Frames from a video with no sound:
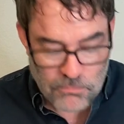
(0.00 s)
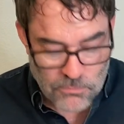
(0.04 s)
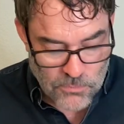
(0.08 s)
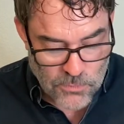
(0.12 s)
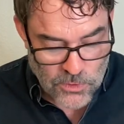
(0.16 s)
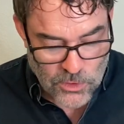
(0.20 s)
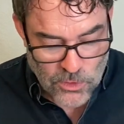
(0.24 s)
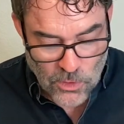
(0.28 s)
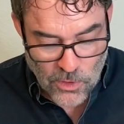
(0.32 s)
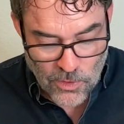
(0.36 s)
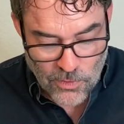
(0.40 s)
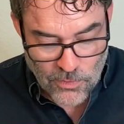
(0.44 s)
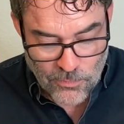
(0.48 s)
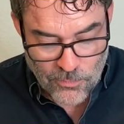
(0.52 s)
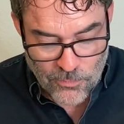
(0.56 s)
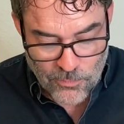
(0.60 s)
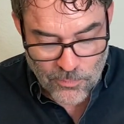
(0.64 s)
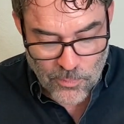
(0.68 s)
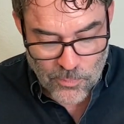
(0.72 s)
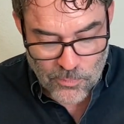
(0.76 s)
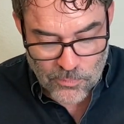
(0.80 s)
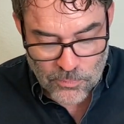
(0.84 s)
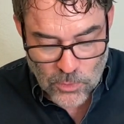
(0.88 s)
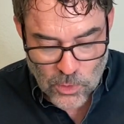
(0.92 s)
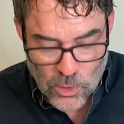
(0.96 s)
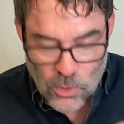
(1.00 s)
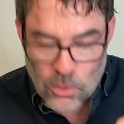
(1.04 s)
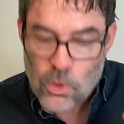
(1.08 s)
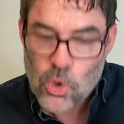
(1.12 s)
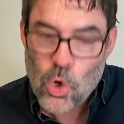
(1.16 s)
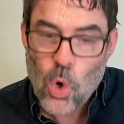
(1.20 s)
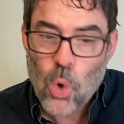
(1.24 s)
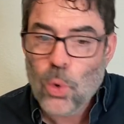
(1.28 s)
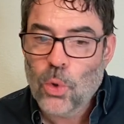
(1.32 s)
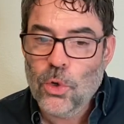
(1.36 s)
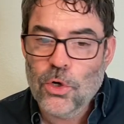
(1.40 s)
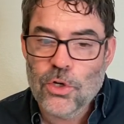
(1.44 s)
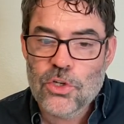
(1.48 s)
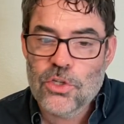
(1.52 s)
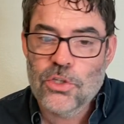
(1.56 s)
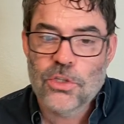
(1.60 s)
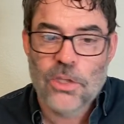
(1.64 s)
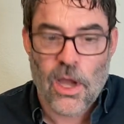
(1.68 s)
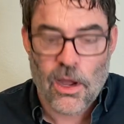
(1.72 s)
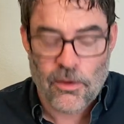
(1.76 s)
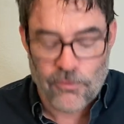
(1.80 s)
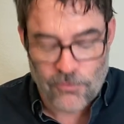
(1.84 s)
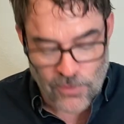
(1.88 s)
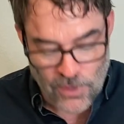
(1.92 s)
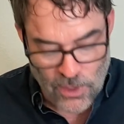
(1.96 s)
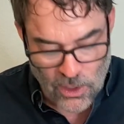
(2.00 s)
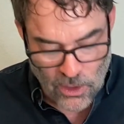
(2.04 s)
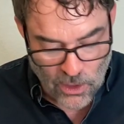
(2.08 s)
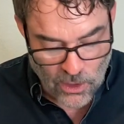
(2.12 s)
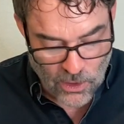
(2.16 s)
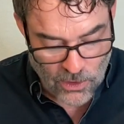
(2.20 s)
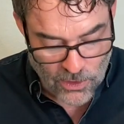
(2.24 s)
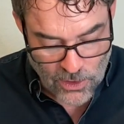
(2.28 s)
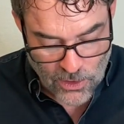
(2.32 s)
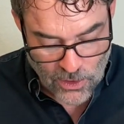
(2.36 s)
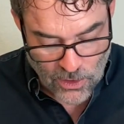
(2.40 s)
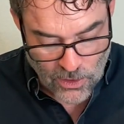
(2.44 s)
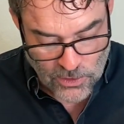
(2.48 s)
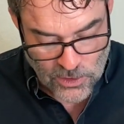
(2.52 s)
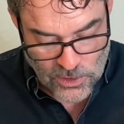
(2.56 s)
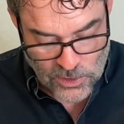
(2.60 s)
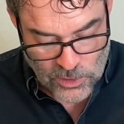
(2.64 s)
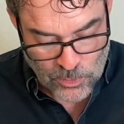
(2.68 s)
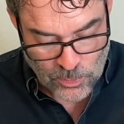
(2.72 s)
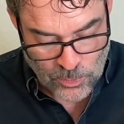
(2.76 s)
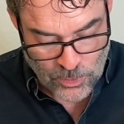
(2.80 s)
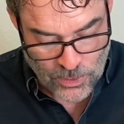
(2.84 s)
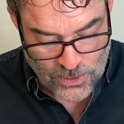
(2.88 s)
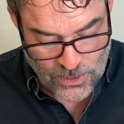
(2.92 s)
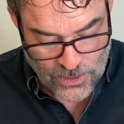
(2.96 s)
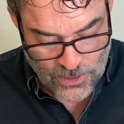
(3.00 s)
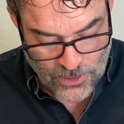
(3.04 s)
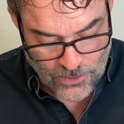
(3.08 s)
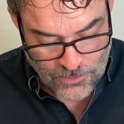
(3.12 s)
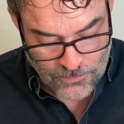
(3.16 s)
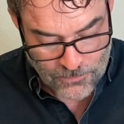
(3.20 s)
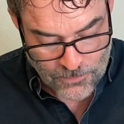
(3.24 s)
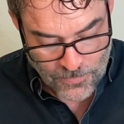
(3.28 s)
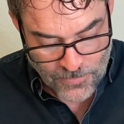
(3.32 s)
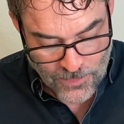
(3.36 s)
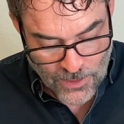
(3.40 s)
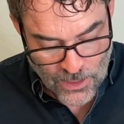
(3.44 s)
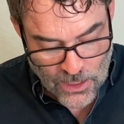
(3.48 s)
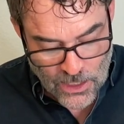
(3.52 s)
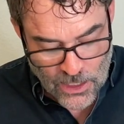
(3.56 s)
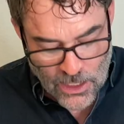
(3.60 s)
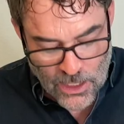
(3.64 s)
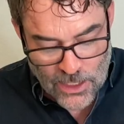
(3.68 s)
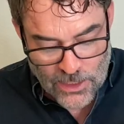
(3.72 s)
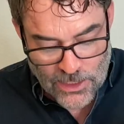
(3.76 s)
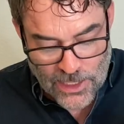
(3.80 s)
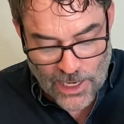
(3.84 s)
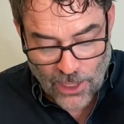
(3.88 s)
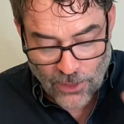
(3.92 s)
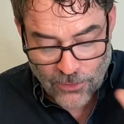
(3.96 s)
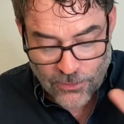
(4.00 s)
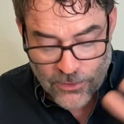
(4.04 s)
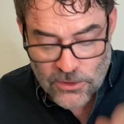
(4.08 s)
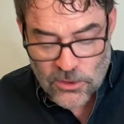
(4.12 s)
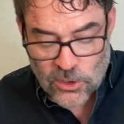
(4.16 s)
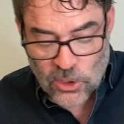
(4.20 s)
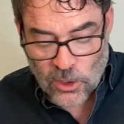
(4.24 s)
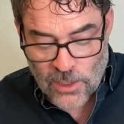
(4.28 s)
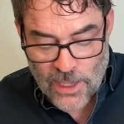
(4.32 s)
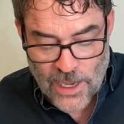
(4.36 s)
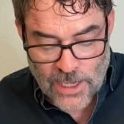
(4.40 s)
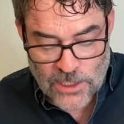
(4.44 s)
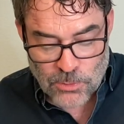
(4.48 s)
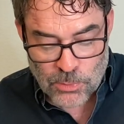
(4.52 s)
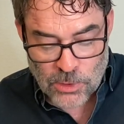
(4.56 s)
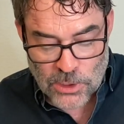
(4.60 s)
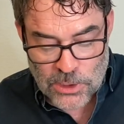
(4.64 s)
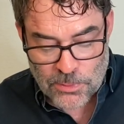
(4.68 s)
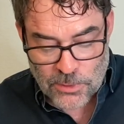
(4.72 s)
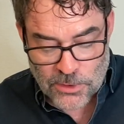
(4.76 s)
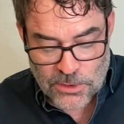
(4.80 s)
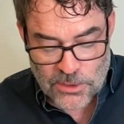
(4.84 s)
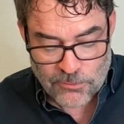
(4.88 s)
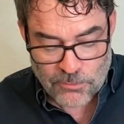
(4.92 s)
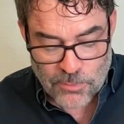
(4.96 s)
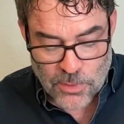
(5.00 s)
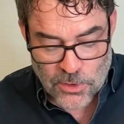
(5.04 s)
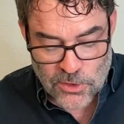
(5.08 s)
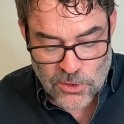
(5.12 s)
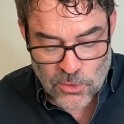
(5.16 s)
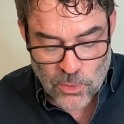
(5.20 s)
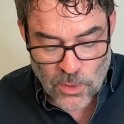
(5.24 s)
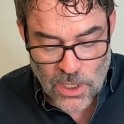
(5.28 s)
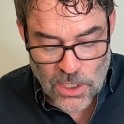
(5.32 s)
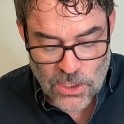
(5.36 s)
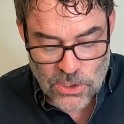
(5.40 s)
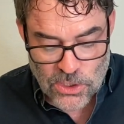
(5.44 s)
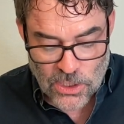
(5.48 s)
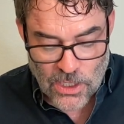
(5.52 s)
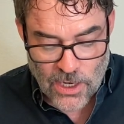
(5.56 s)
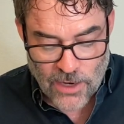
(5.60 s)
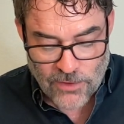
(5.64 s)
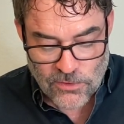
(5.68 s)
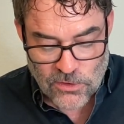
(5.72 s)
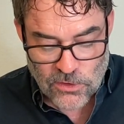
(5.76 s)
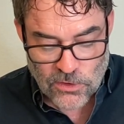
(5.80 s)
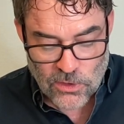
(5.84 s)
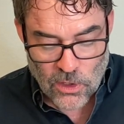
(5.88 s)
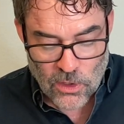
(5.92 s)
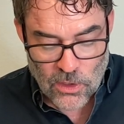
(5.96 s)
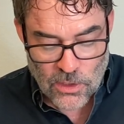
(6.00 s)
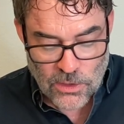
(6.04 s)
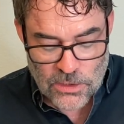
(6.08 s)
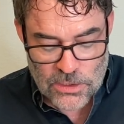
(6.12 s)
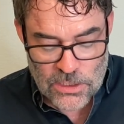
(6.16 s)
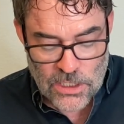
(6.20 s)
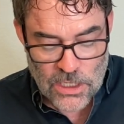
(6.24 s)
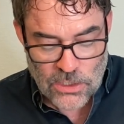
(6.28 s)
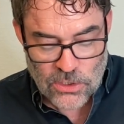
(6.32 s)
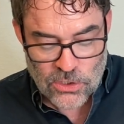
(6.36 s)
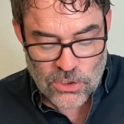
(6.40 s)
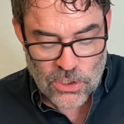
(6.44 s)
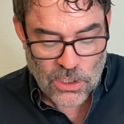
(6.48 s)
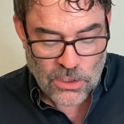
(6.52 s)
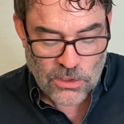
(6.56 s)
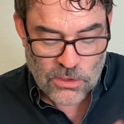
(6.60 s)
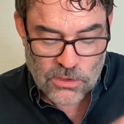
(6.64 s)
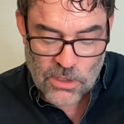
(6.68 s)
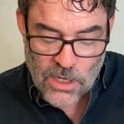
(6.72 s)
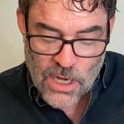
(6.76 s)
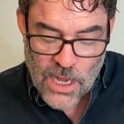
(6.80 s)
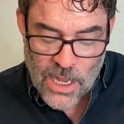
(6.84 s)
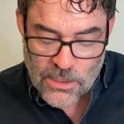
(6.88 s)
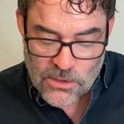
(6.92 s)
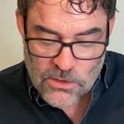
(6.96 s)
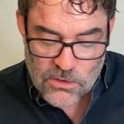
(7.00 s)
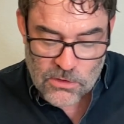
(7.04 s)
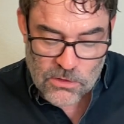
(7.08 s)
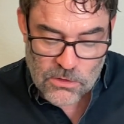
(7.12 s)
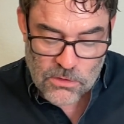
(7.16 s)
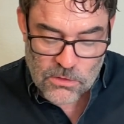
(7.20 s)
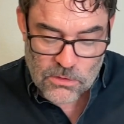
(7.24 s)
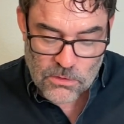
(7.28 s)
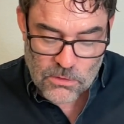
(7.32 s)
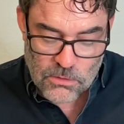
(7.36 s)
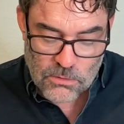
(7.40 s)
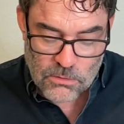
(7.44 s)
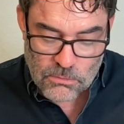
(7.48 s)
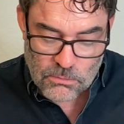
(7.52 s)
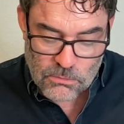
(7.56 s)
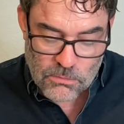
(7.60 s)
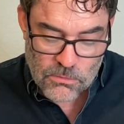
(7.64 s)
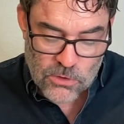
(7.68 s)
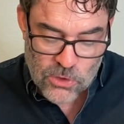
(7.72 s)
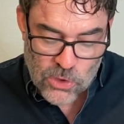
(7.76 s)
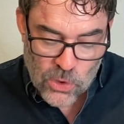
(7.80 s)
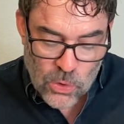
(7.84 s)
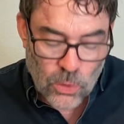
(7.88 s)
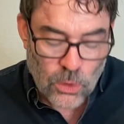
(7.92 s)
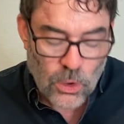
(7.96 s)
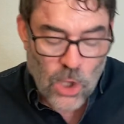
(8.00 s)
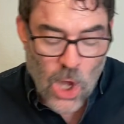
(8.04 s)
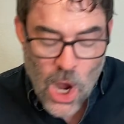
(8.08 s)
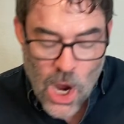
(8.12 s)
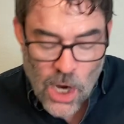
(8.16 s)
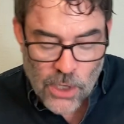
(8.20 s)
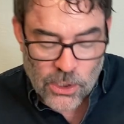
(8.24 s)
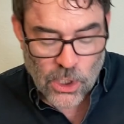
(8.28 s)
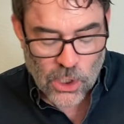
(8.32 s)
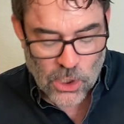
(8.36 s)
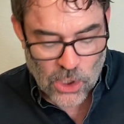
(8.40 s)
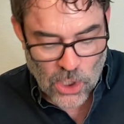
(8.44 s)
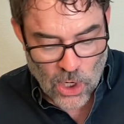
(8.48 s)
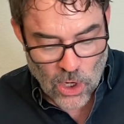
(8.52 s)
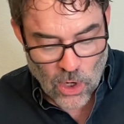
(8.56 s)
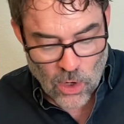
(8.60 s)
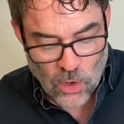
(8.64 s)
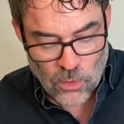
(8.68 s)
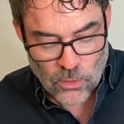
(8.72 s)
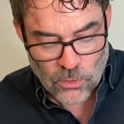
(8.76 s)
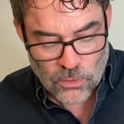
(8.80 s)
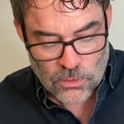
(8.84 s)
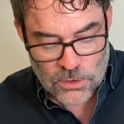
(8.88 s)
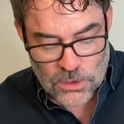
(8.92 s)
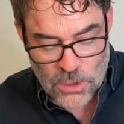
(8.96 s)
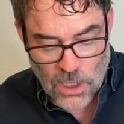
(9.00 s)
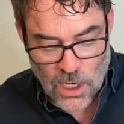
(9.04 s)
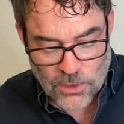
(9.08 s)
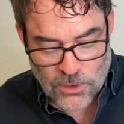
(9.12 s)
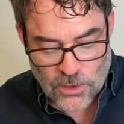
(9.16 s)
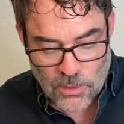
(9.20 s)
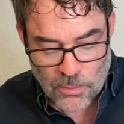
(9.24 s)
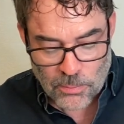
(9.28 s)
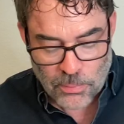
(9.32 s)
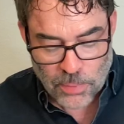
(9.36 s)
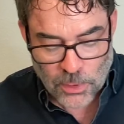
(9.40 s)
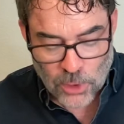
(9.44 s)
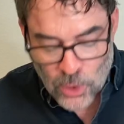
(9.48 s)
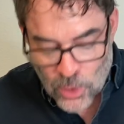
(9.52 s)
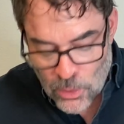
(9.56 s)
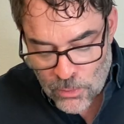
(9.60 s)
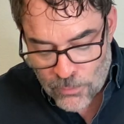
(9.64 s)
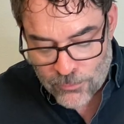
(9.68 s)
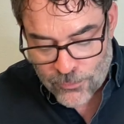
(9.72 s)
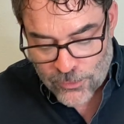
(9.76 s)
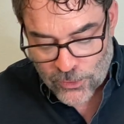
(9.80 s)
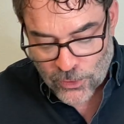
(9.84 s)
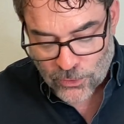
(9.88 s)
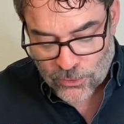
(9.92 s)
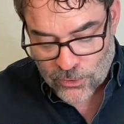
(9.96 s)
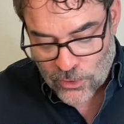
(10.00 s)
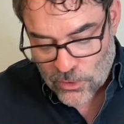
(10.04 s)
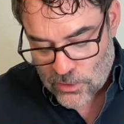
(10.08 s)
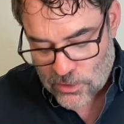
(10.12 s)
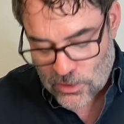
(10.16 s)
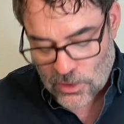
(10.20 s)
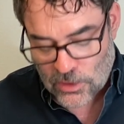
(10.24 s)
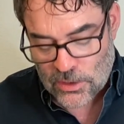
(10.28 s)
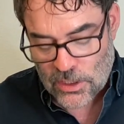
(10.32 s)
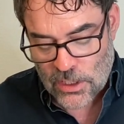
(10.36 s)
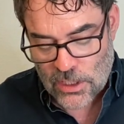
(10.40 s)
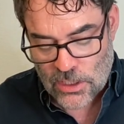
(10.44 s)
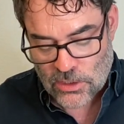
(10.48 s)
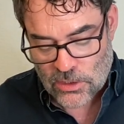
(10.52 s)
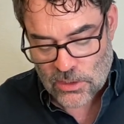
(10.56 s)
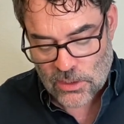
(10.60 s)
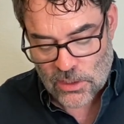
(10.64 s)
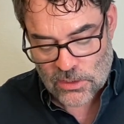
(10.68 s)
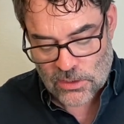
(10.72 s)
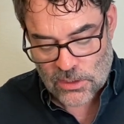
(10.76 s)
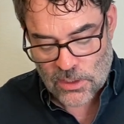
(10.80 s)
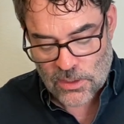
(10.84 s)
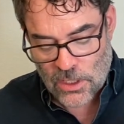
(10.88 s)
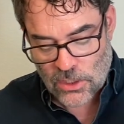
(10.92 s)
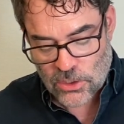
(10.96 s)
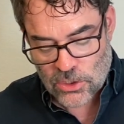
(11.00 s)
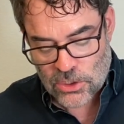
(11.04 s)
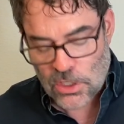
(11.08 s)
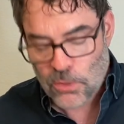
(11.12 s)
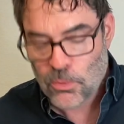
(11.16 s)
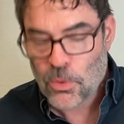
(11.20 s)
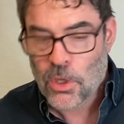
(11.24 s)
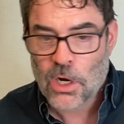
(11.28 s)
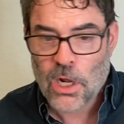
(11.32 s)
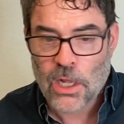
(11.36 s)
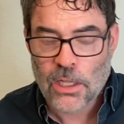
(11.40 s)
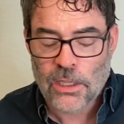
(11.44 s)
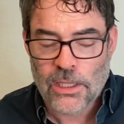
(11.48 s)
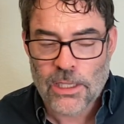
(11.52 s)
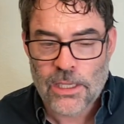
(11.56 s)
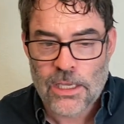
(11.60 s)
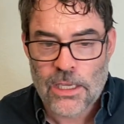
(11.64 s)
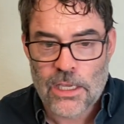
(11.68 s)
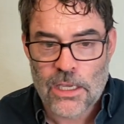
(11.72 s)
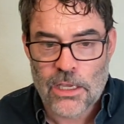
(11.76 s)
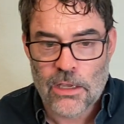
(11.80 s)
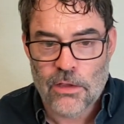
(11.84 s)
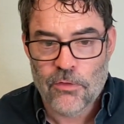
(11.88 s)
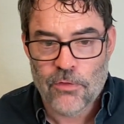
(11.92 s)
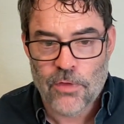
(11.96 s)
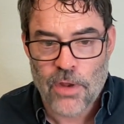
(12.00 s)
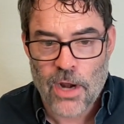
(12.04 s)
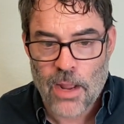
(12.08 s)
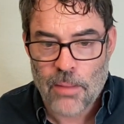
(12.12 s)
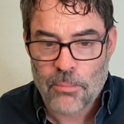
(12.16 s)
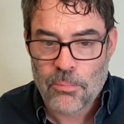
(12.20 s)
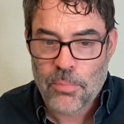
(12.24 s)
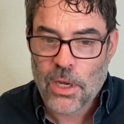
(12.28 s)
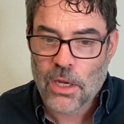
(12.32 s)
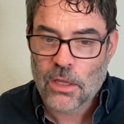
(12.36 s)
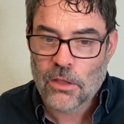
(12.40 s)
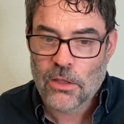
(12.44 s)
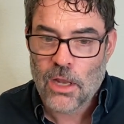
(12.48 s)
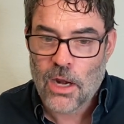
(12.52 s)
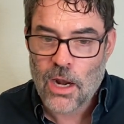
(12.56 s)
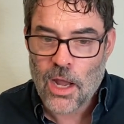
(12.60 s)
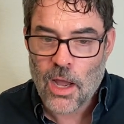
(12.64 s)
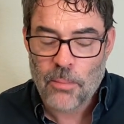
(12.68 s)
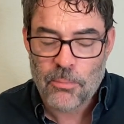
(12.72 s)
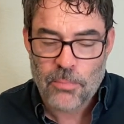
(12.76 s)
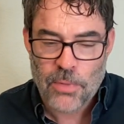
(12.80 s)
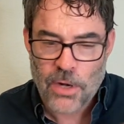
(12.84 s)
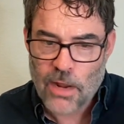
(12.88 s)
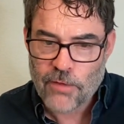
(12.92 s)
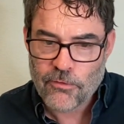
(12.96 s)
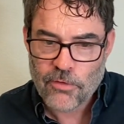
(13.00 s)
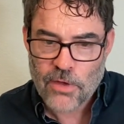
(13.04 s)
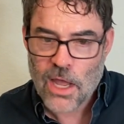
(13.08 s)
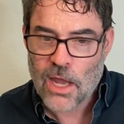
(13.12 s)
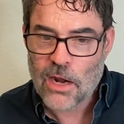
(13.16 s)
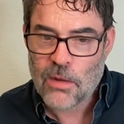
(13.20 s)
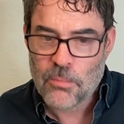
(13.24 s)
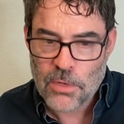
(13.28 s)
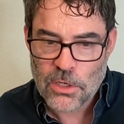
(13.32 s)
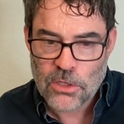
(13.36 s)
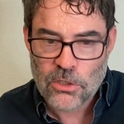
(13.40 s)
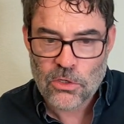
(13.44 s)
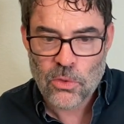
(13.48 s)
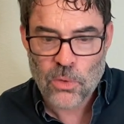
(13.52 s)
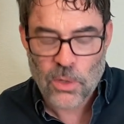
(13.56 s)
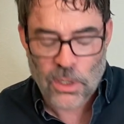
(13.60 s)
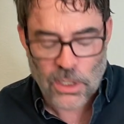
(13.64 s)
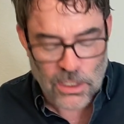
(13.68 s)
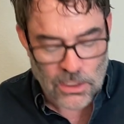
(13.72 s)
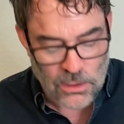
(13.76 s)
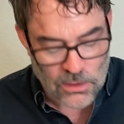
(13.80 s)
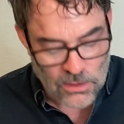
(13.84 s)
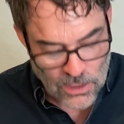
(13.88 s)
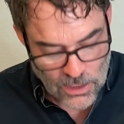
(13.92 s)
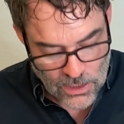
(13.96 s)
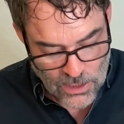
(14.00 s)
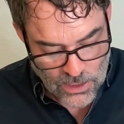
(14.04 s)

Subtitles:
sort of core stuff in our discipline here. Now, this class, Principles of Persuasion, I started teaching not too long ago. Dr. Bloomfield used to teach this, and then she went on leave, and I picked it up, and I've kind of been doing it